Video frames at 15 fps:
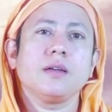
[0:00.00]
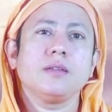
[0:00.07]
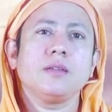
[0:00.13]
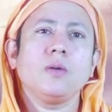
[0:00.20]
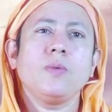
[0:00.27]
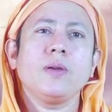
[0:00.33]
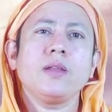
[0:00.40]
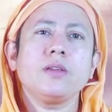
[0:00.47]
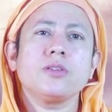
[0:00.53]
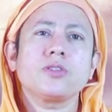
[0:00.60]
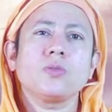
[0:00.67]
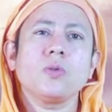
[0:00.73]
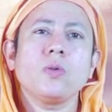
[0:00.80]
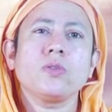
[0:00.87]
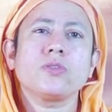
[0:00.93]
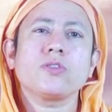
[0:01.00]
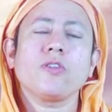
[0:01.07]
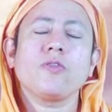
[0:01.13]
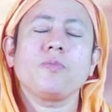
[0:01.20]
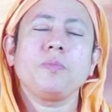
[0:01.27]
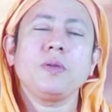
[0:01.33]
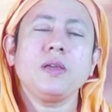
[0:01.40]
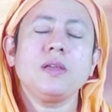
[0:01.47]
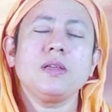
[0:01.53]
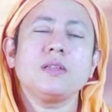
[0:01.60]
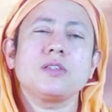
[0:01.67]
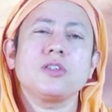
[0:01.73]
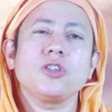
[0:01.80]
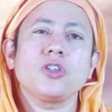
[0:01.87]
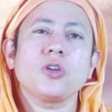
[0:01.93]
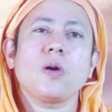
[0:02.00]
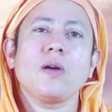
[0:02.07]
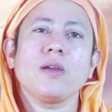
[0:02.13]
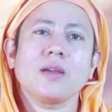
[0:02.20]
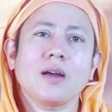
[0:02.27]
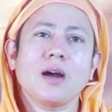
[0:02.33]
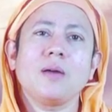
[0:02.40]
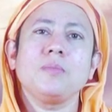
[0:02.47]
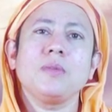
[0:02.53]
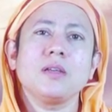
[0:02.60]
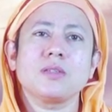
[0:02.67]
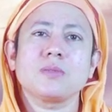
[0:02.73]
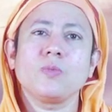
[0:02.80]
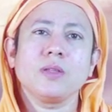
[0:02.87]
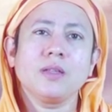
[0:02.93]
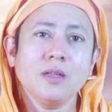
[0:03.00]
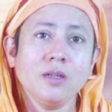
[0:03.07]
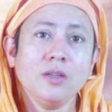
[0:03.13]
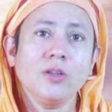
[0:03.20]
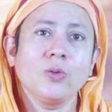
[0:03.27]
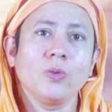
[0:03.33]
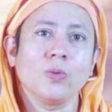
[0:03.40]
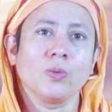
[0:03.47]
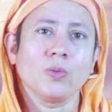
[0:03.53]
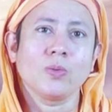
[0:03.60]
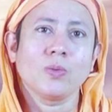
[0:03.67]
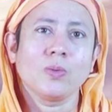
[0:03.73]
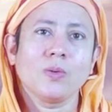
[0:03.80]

the very source of peace, joy, calmness within you